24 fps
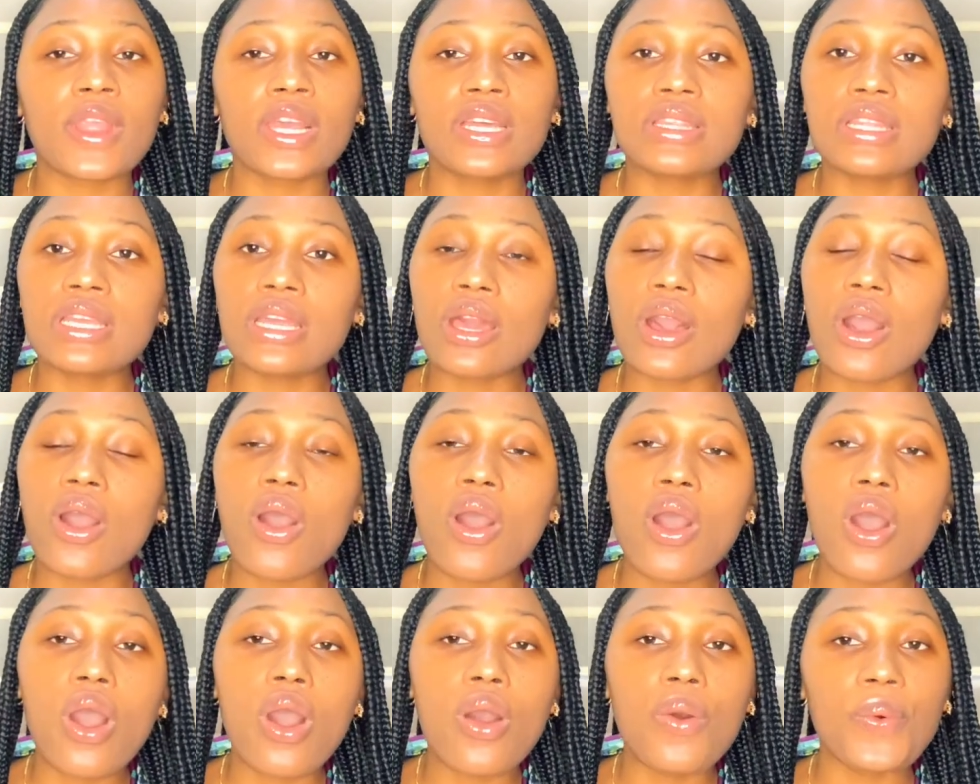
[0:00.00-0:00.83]
They
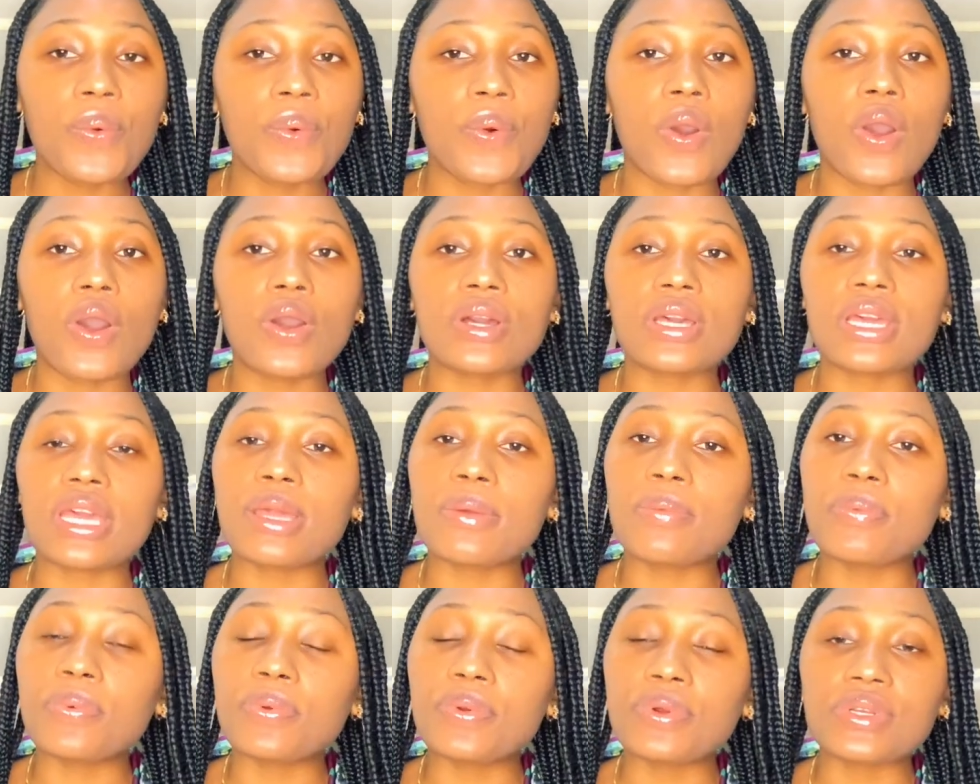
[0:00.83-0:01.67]
all work
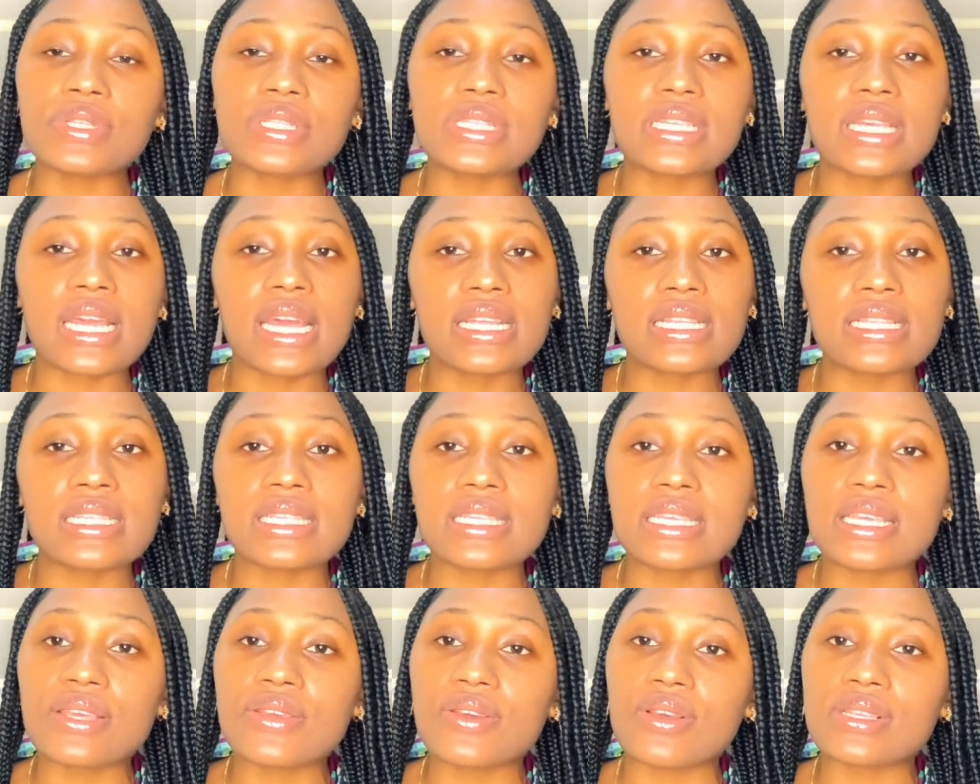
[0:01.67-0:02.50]
in
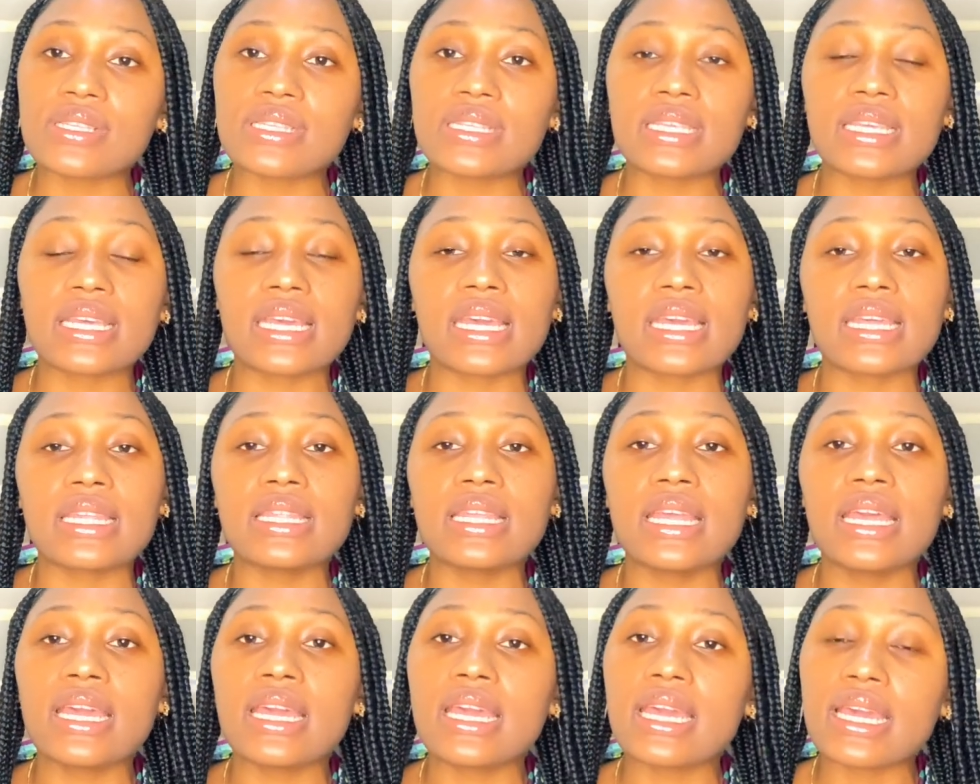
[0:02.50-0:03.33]
protecting your skin
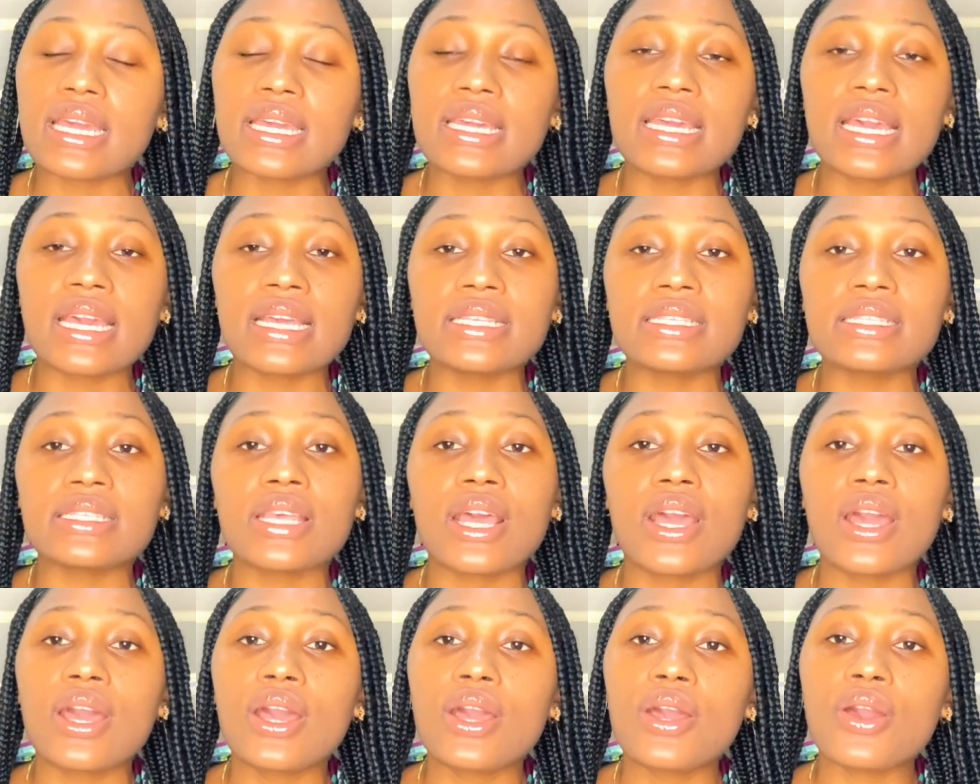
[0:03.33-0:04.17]
against
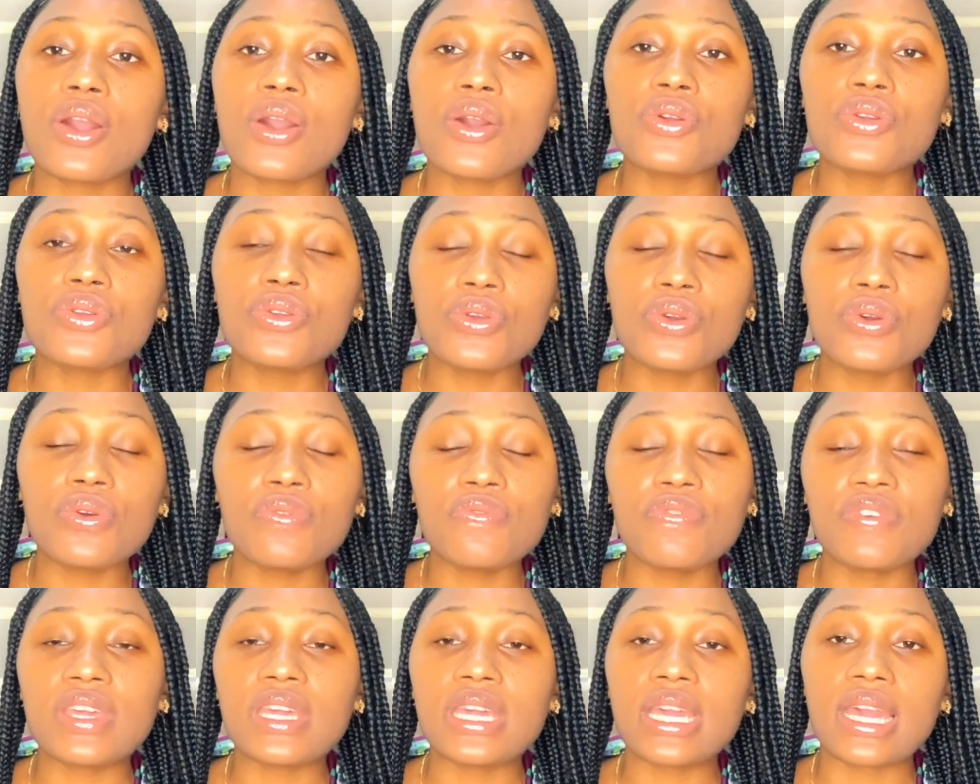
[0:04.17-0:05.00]

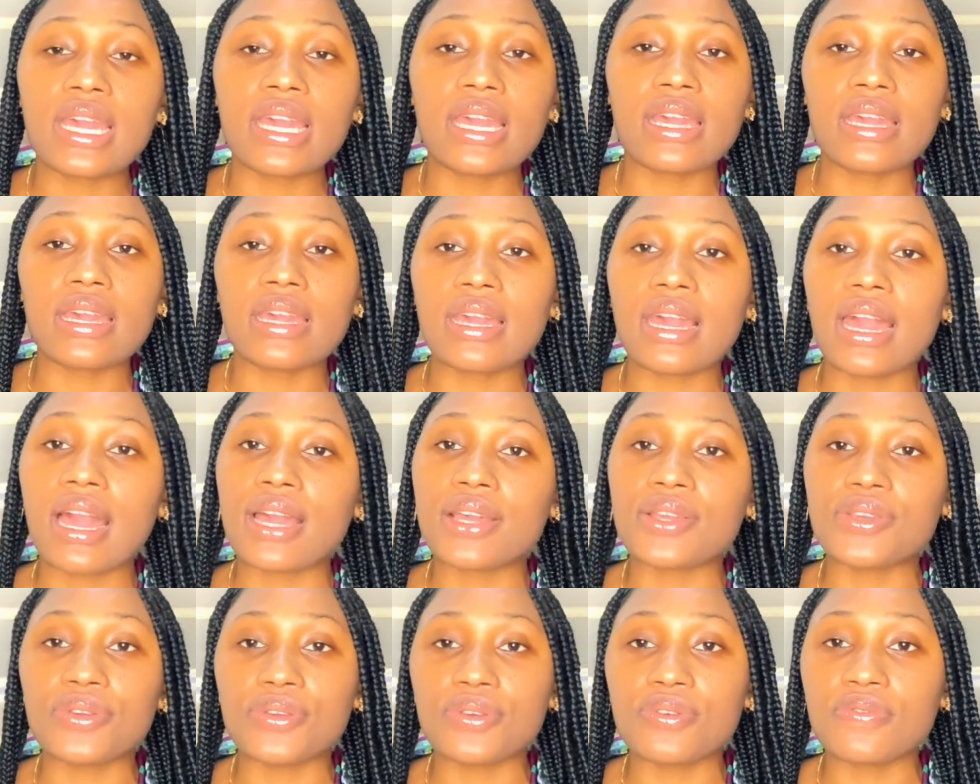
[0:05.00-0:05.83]
UVA
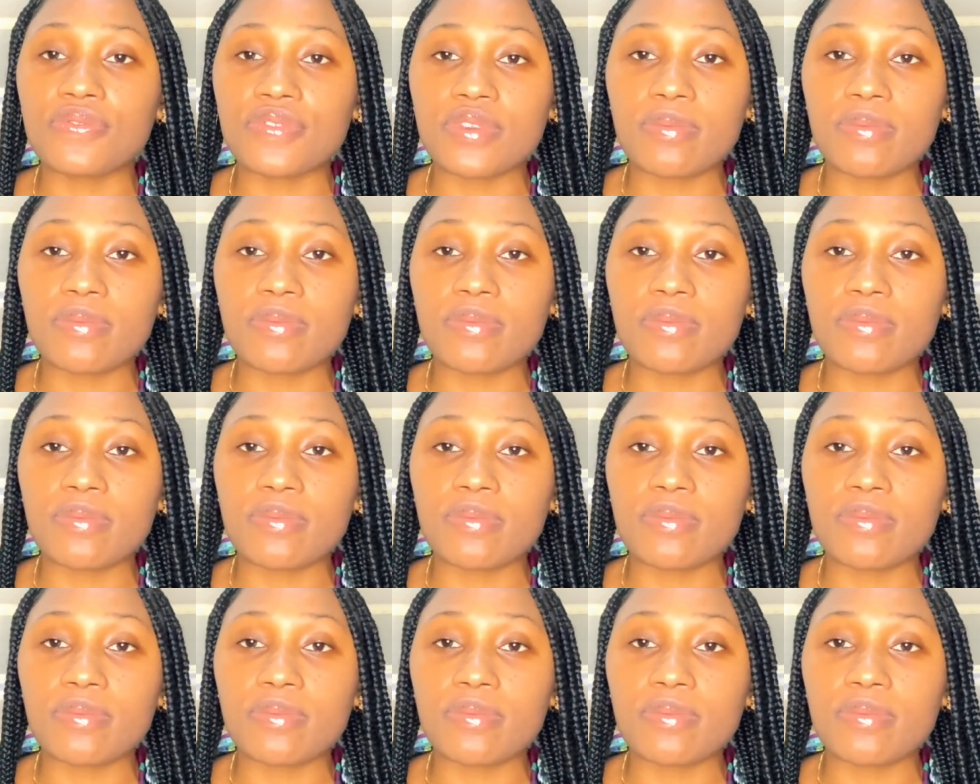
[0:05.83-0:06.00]
and UVB.